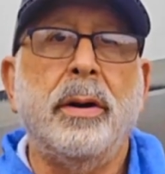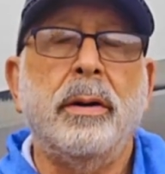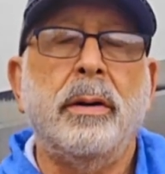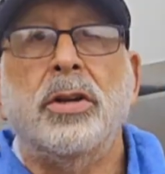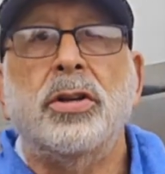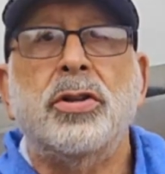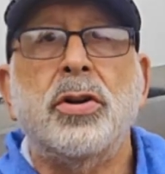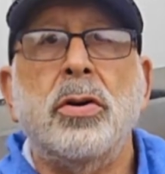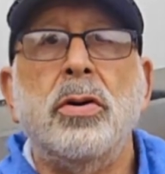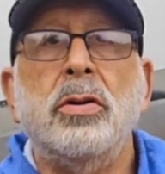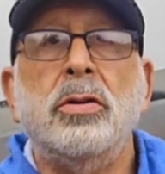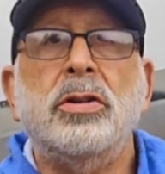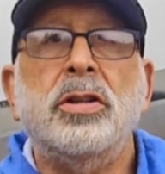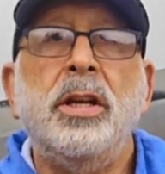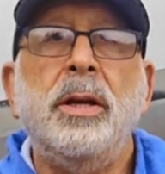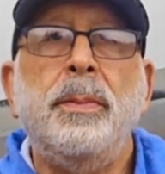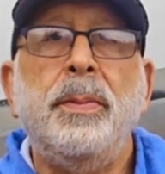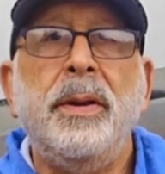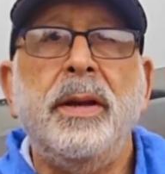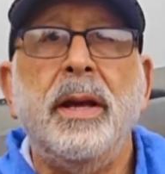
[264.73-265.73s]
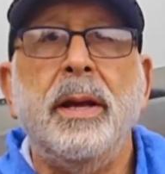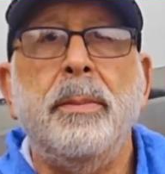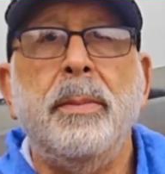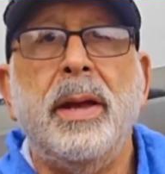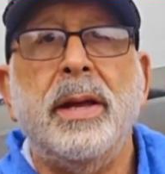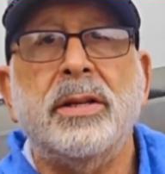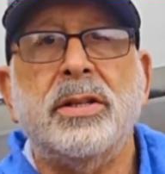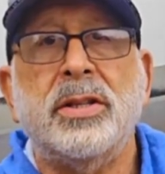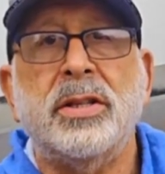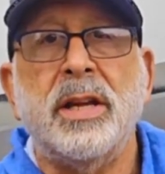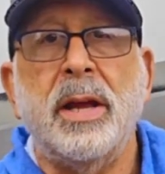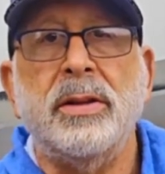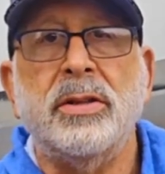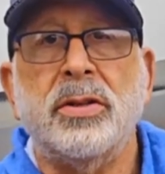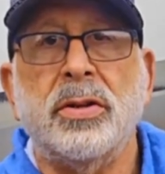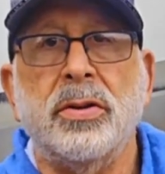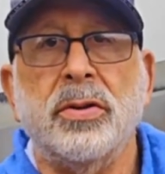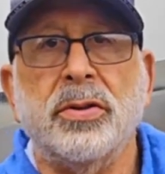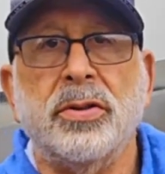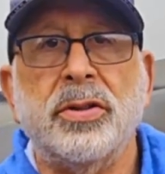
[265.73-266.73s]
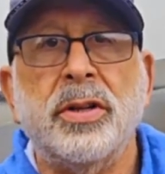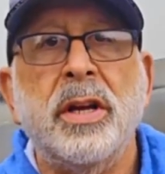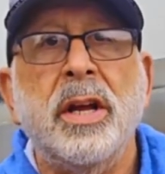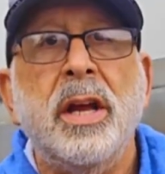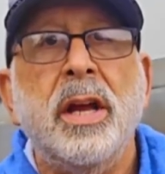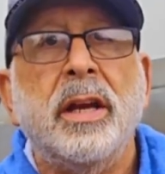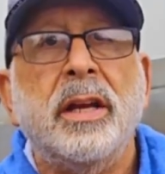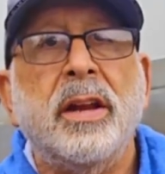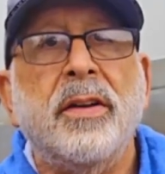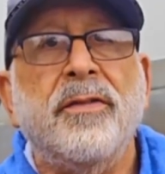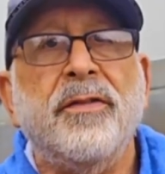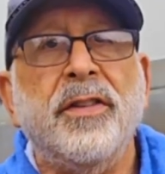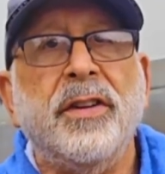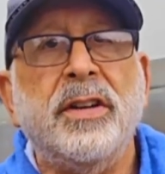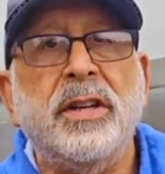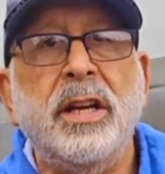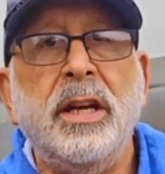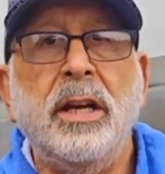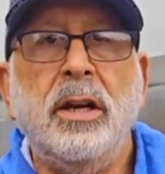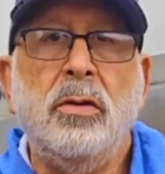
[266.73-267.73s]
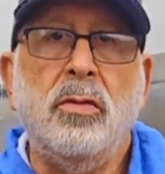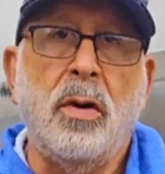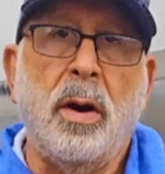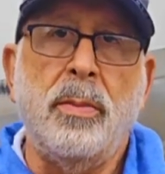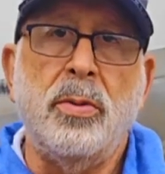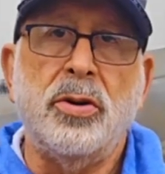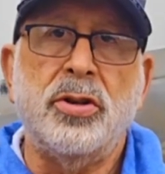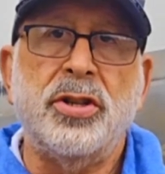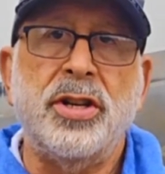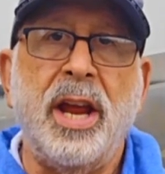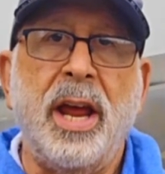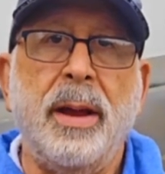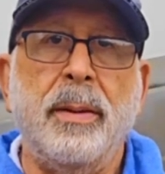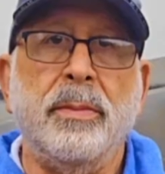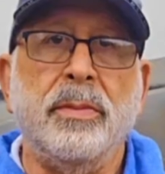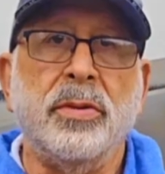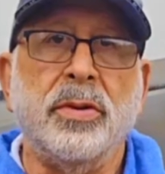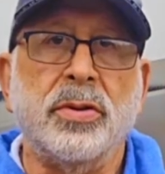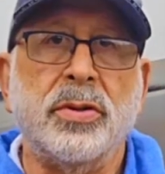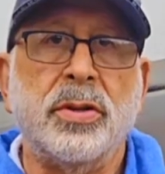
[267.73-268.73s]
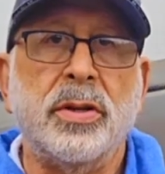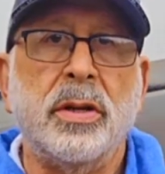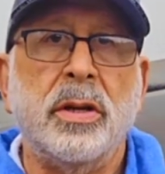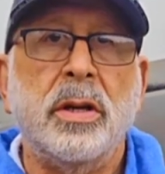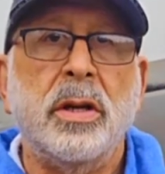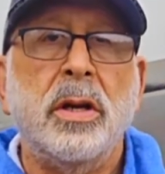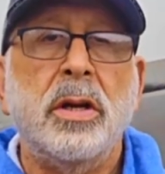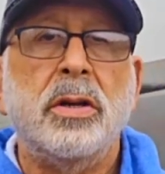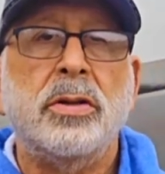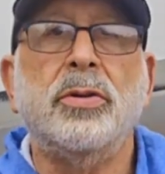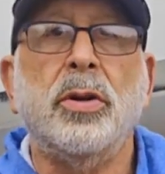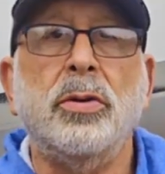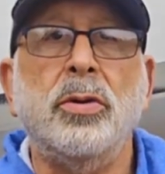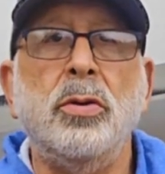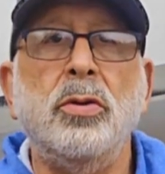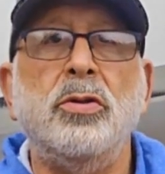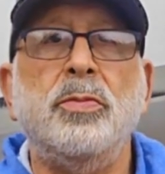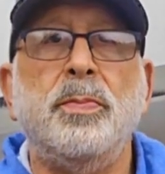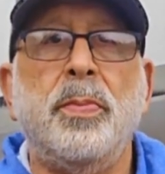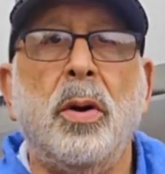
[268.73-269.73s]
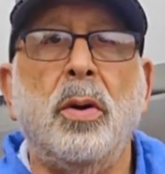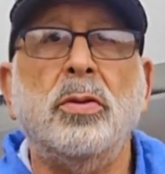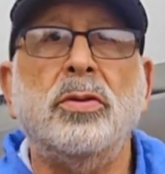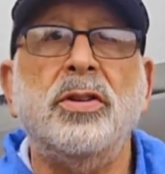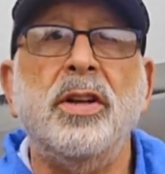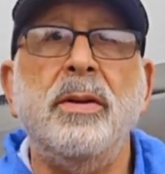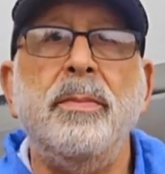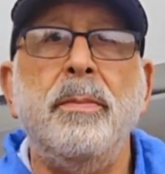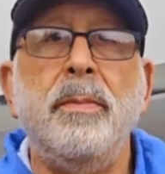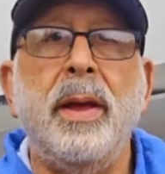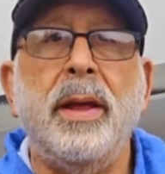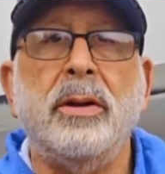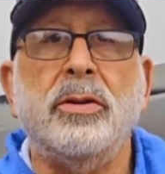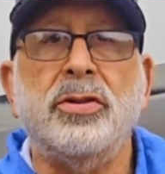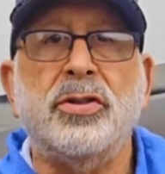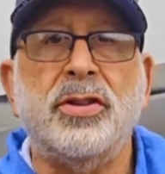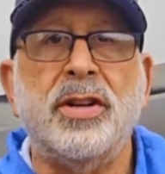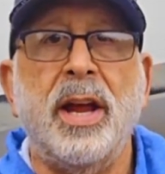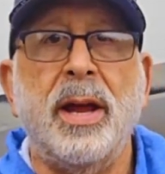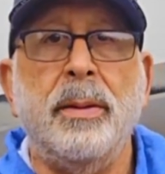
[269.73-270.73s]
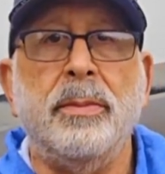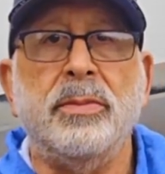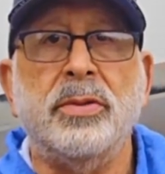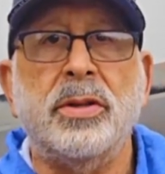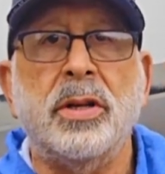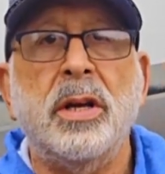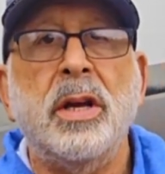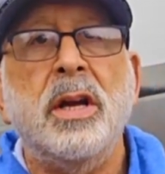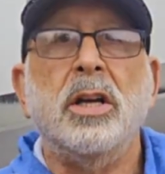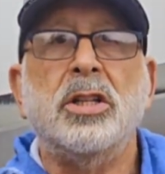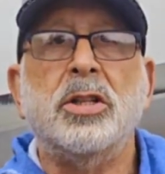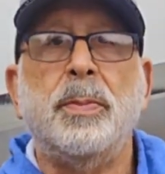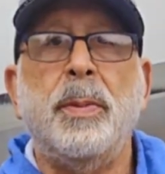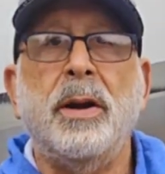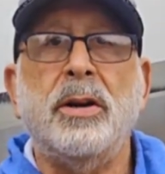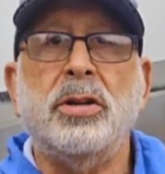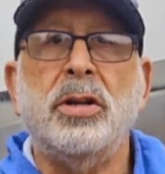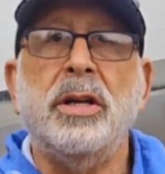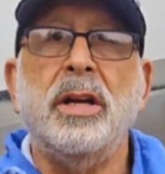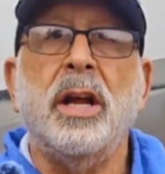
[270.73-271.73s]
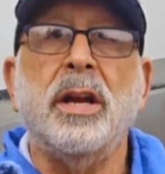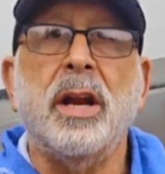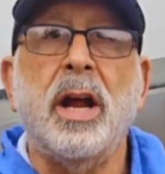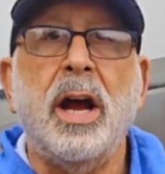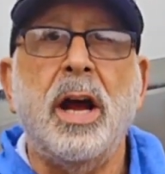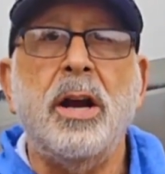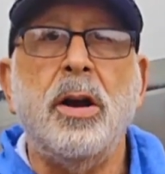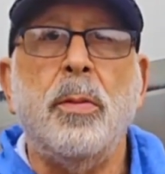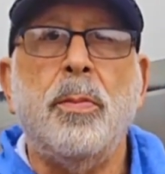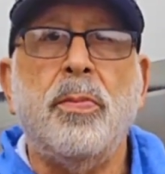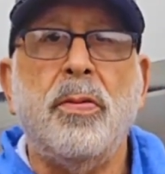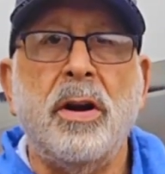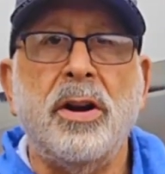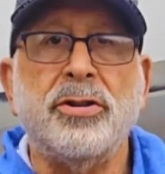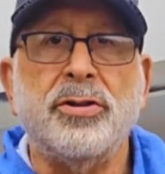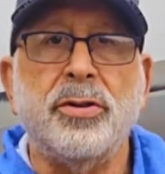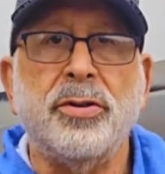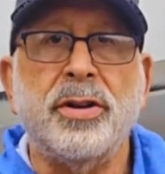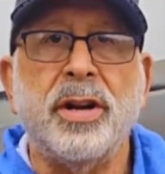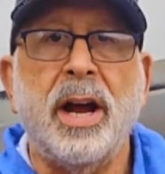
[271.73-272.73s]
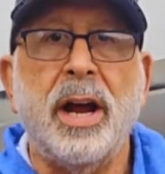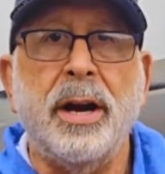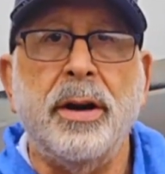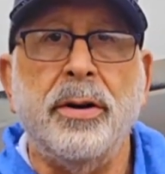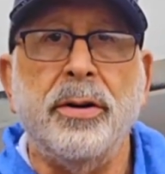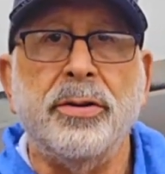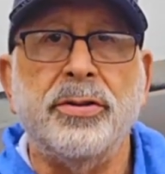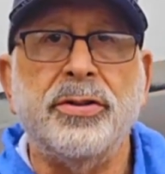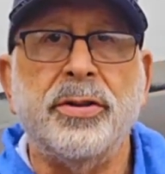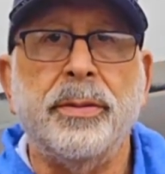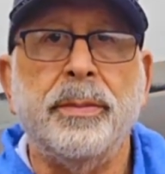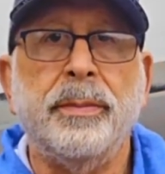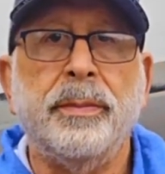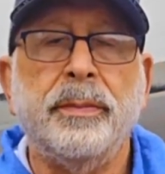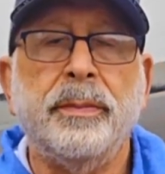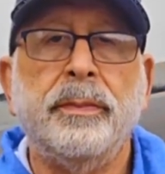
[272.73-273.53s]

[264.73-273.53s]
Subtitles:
External TPMS sensors can fatigue rubber stems, so use bolt-in metal stems, especially on higher pressure tires.